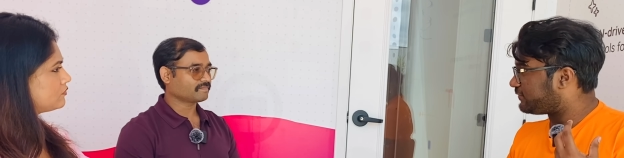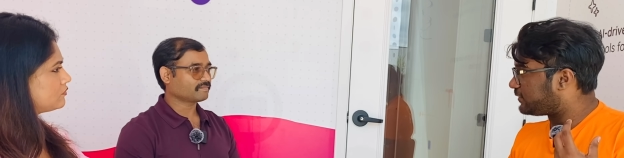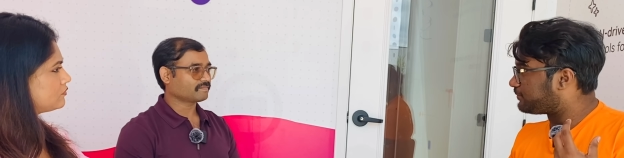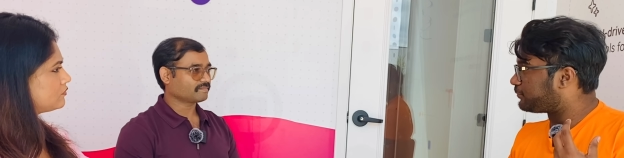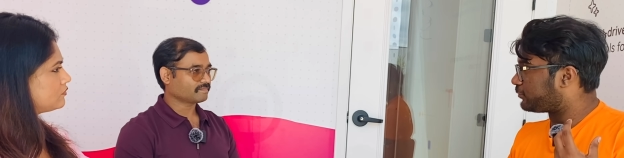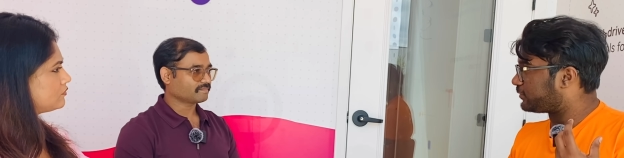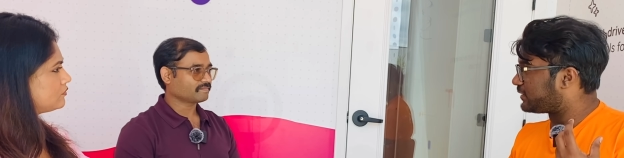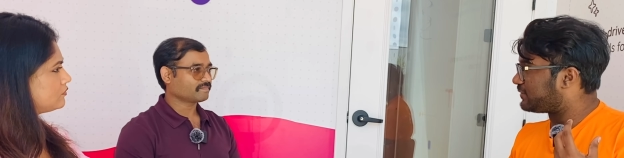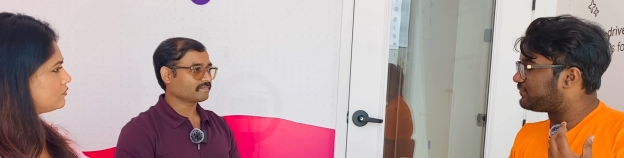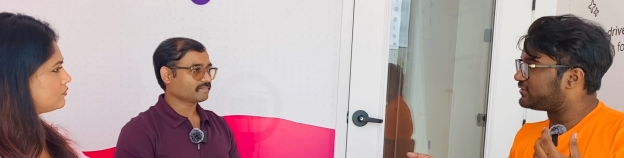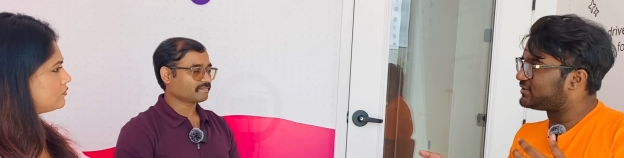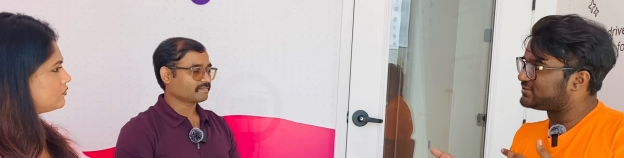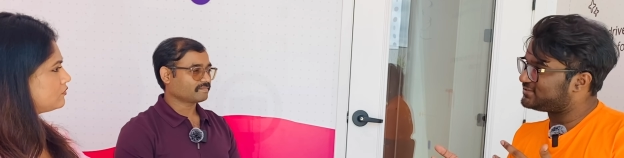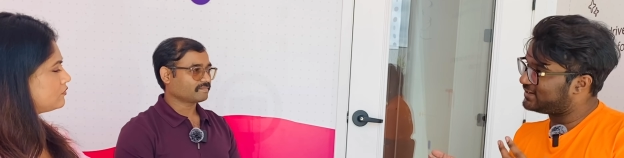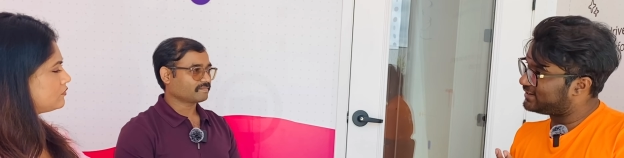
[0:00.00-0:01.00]
Speaker 1: week program with
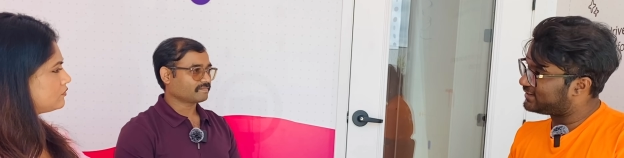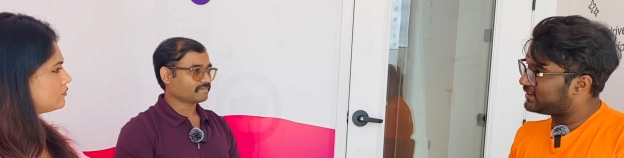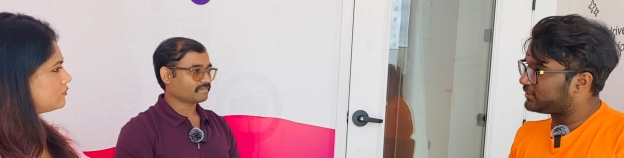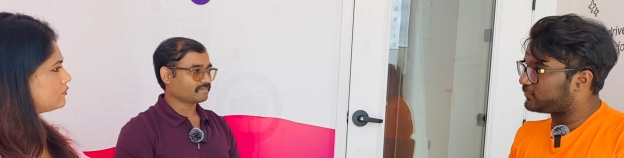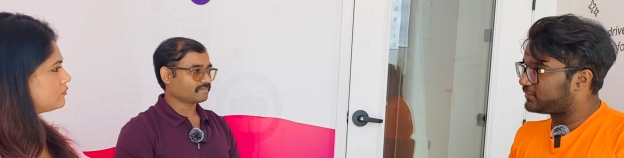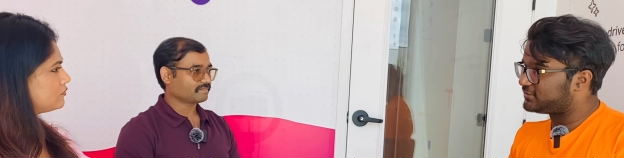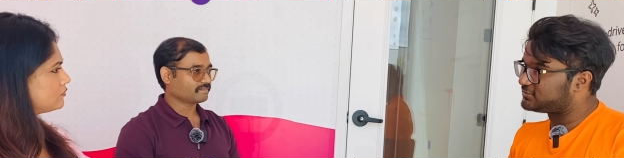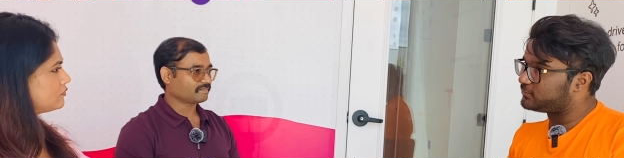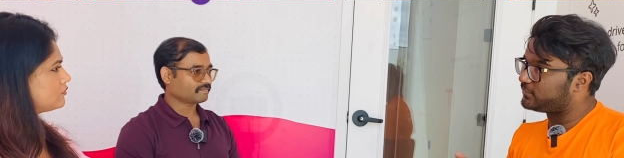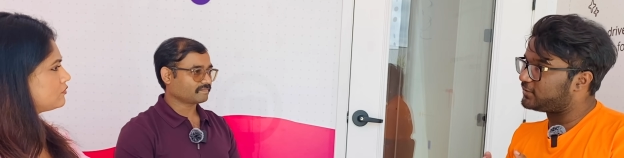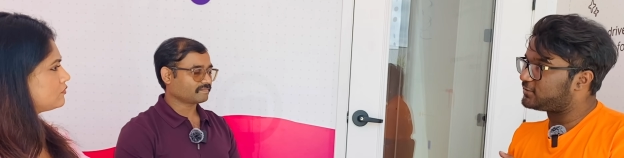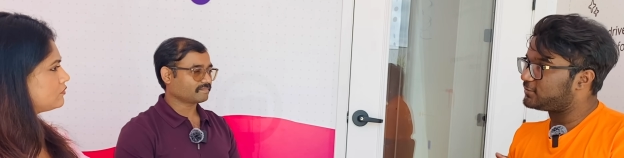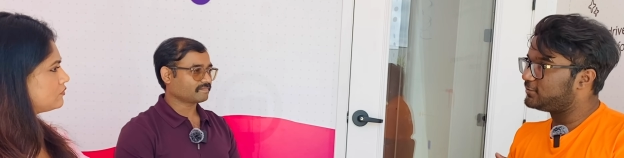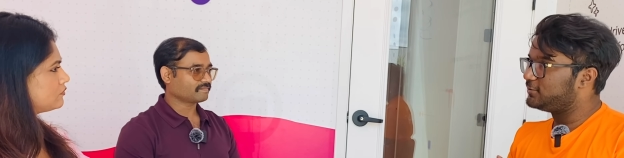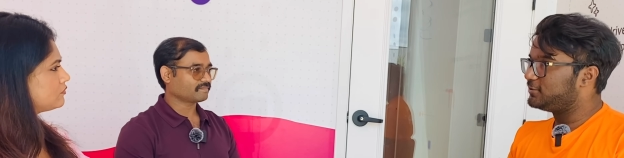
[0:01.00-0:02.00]
us. They attend twice a week
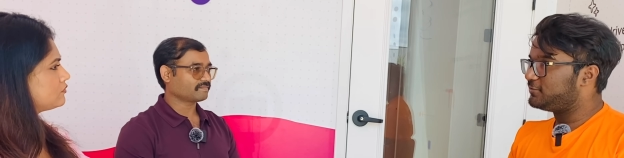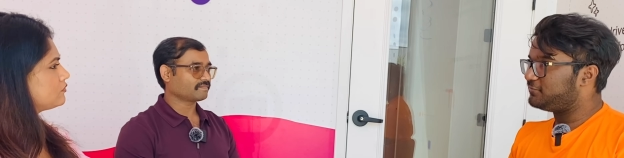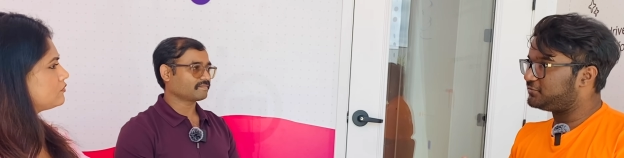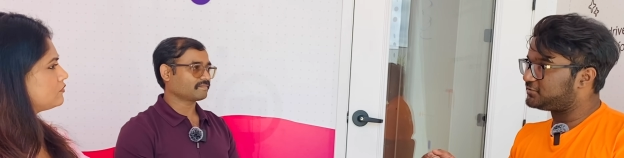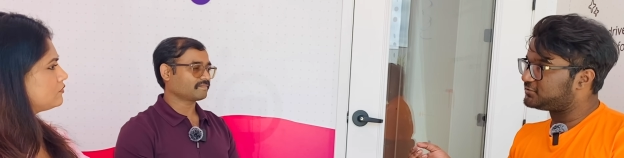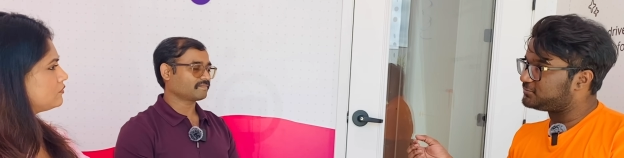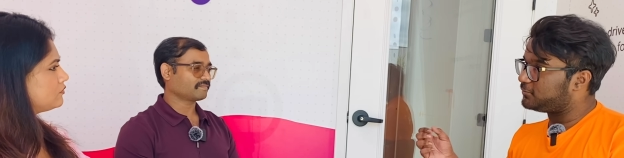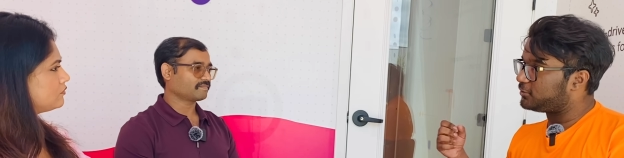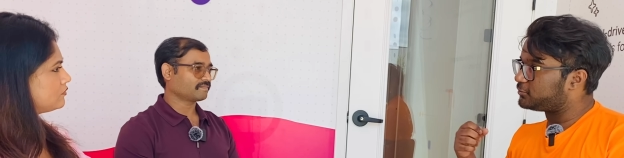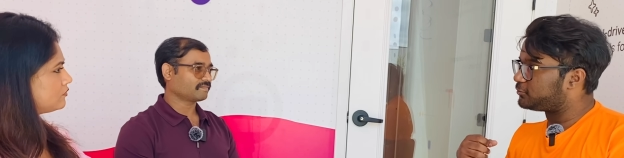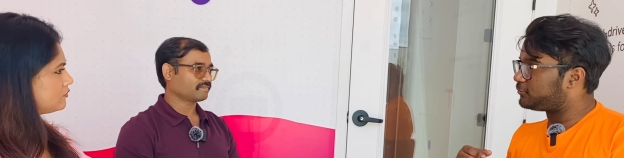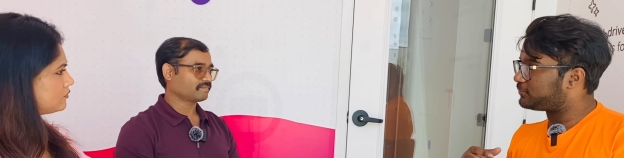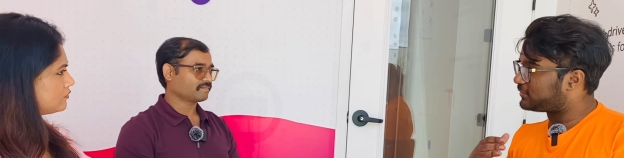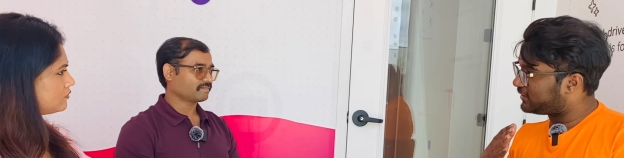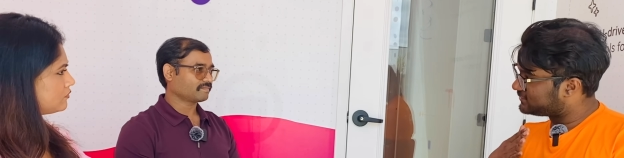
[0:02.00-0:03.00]
with a small
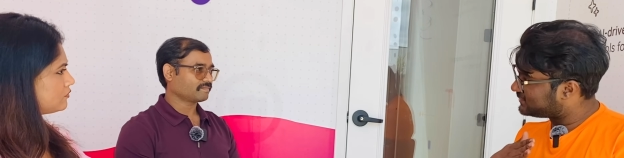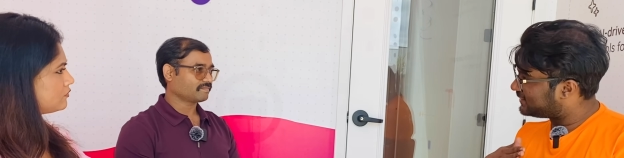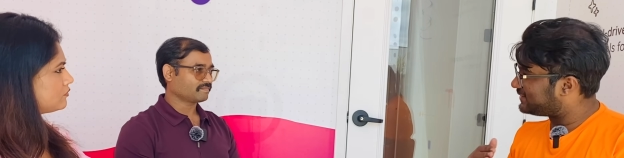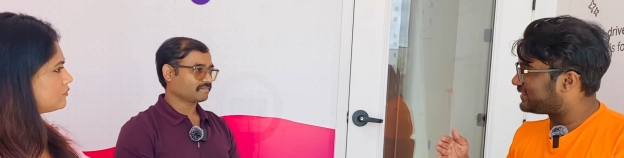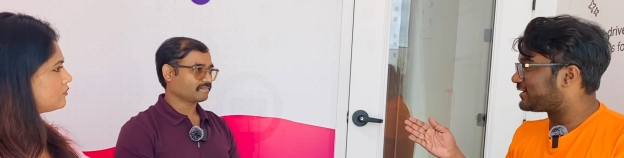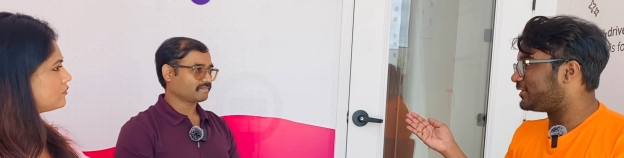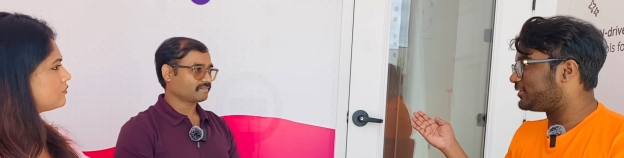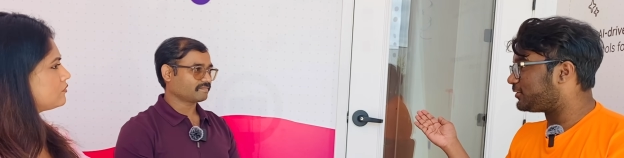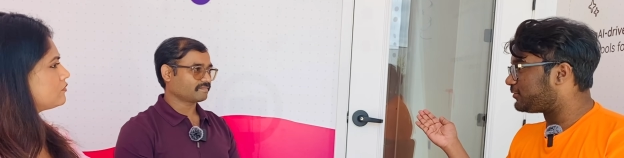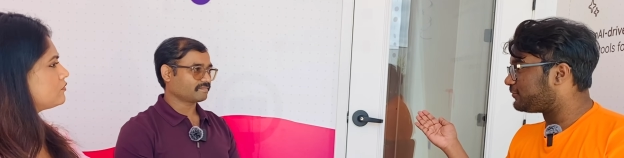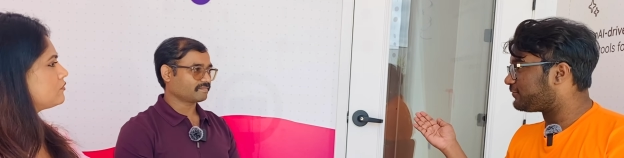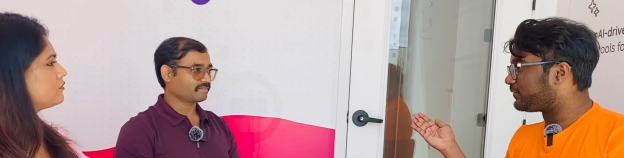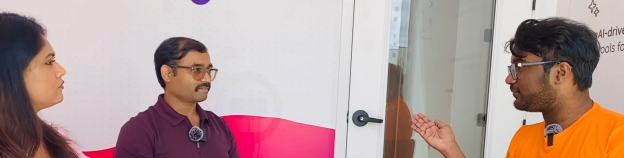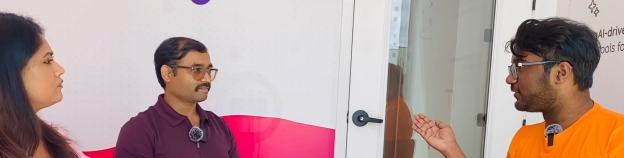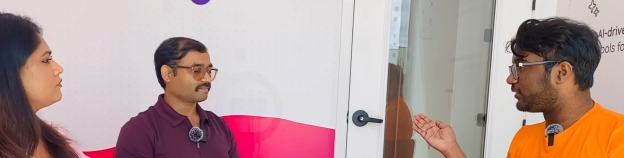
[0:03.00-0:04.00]
group class, and they continue
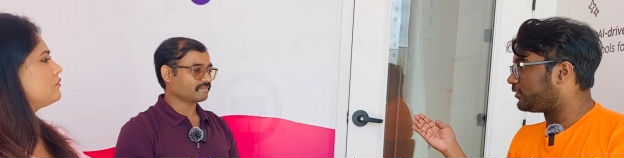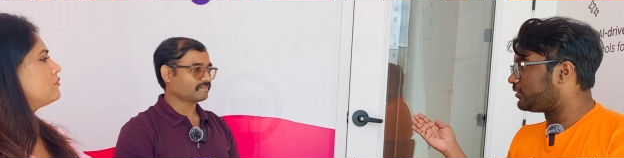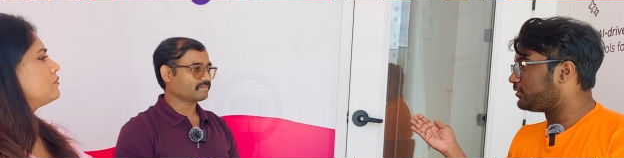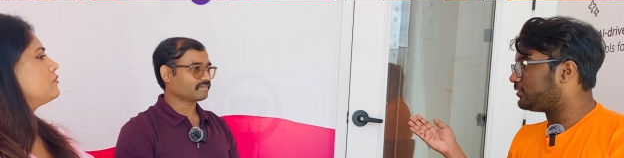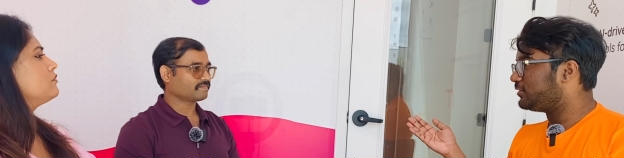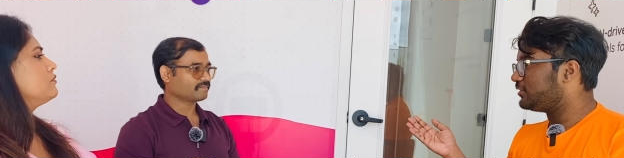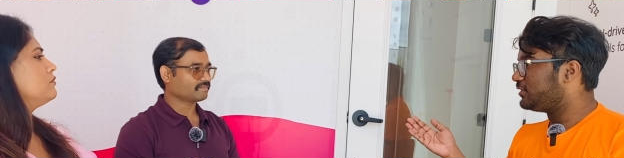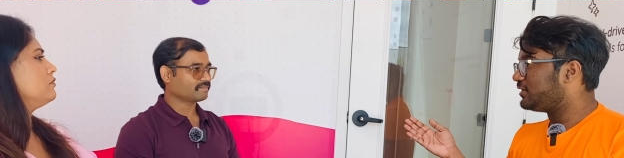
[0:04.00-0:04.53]
from then on.